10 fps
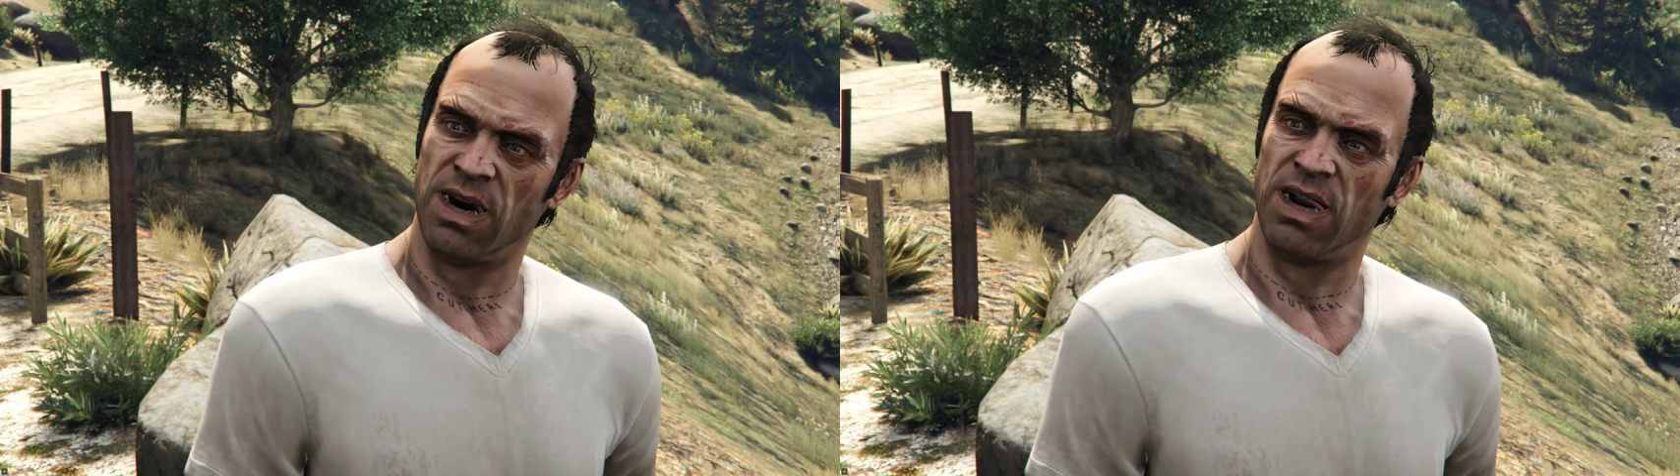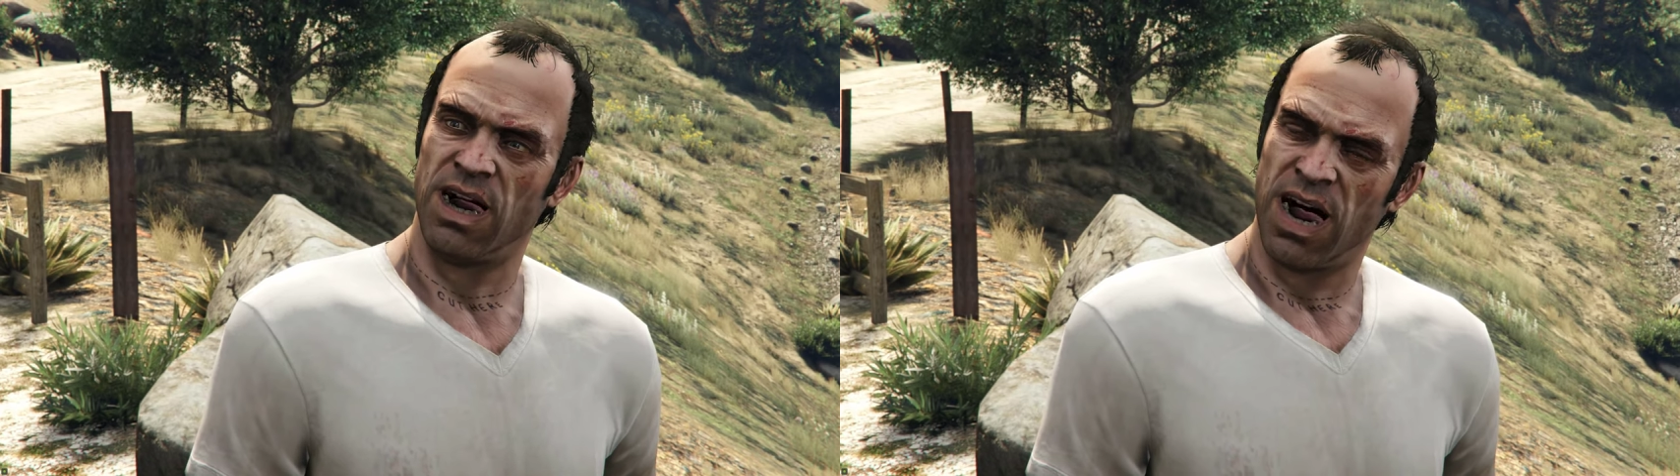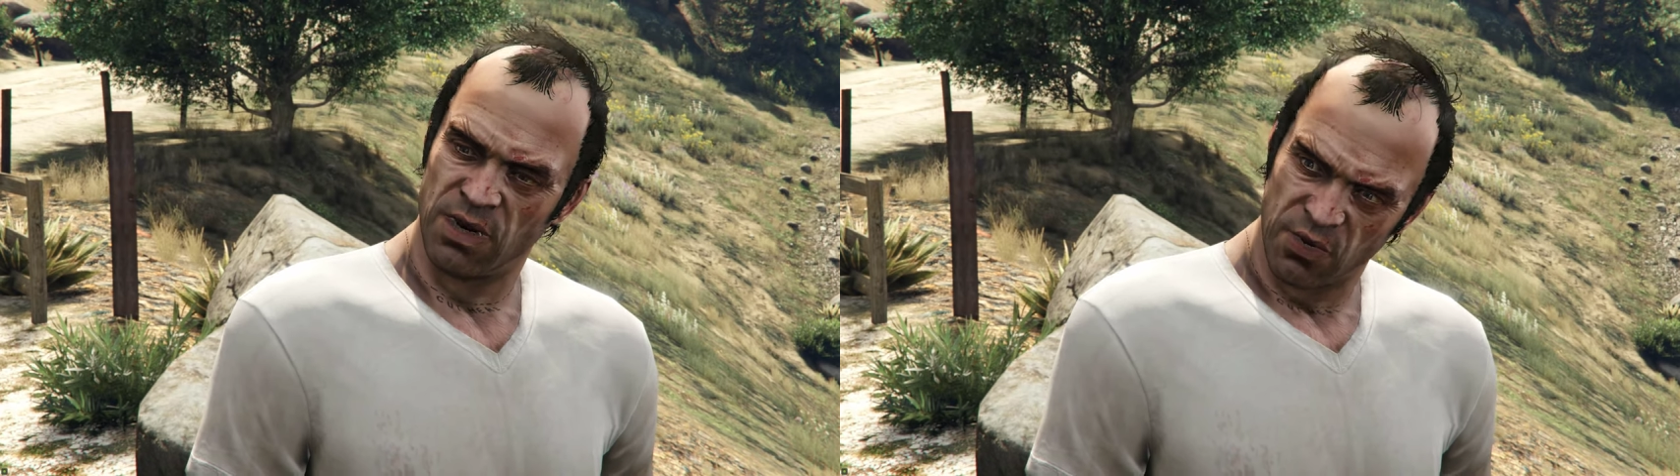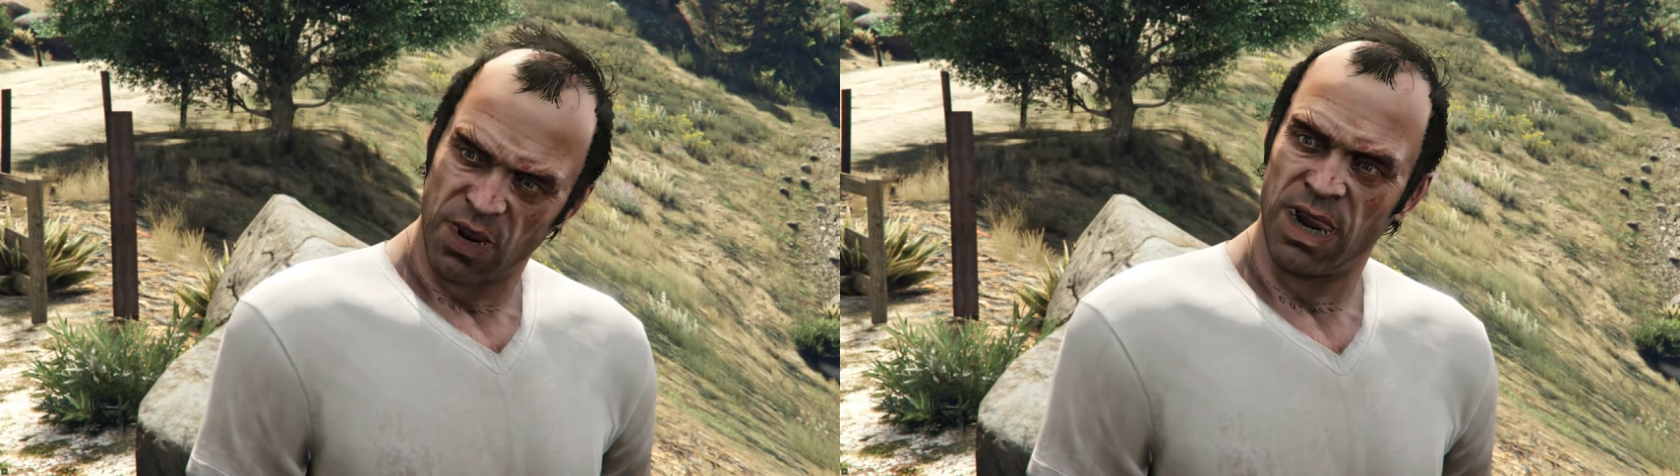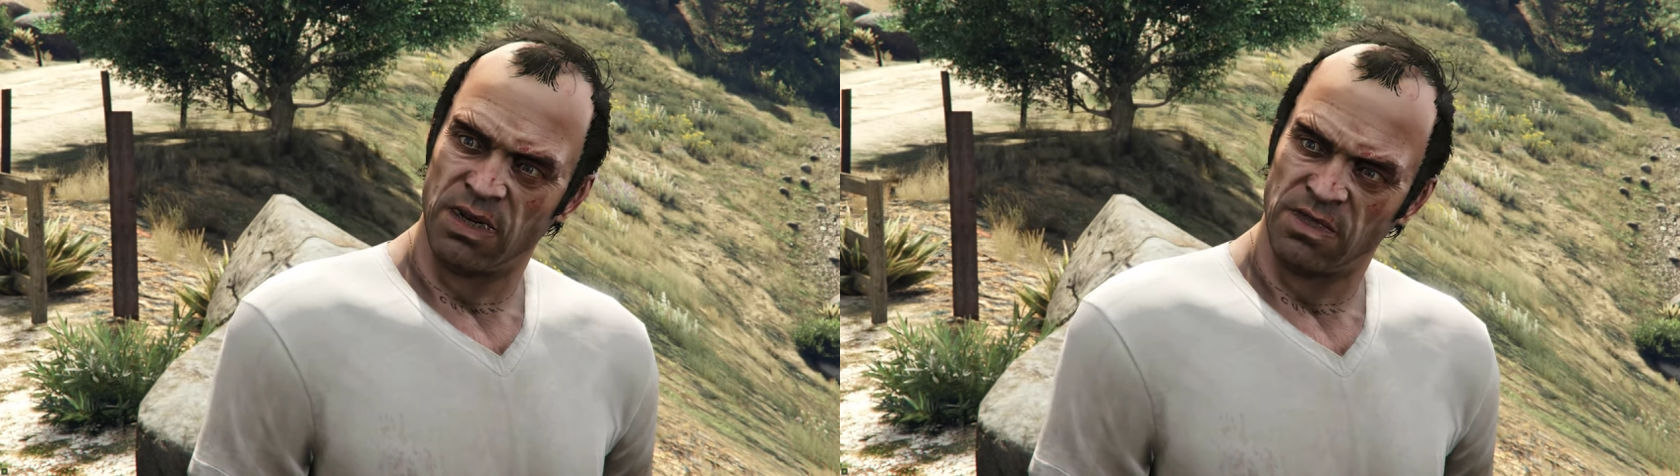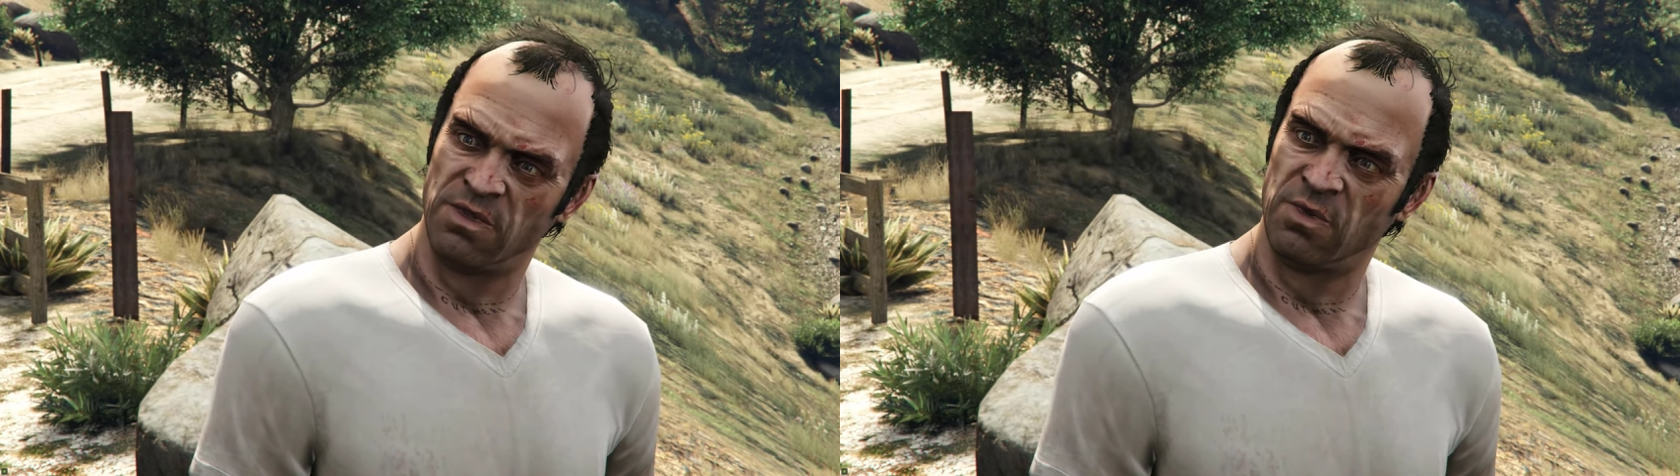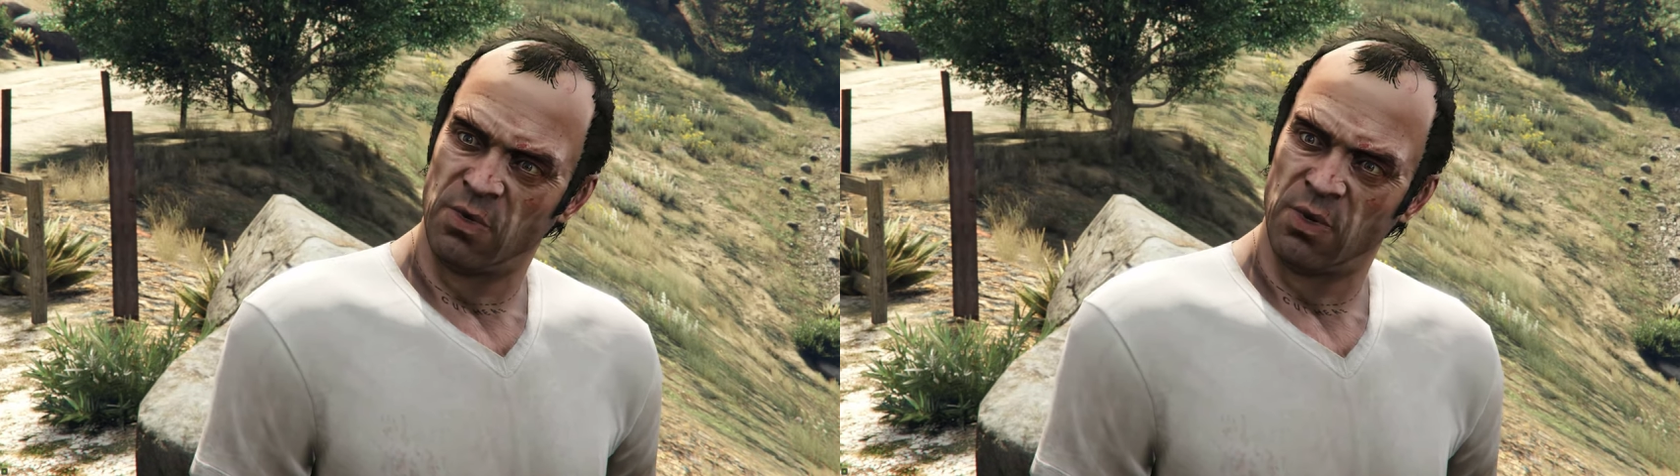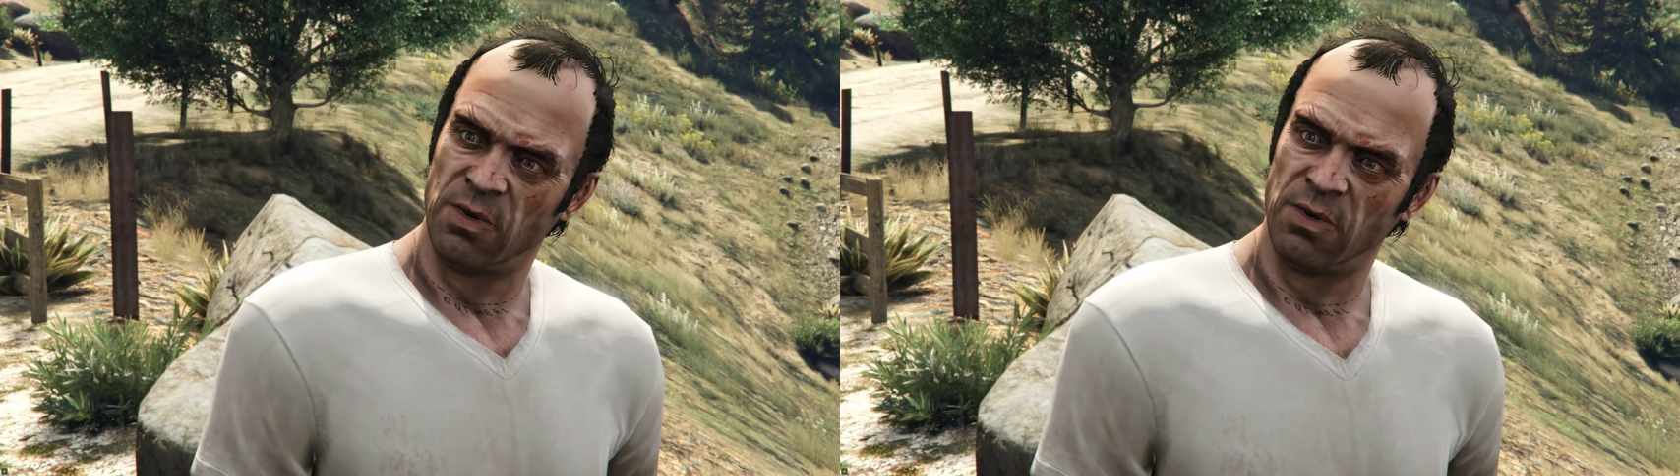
lot to answer for.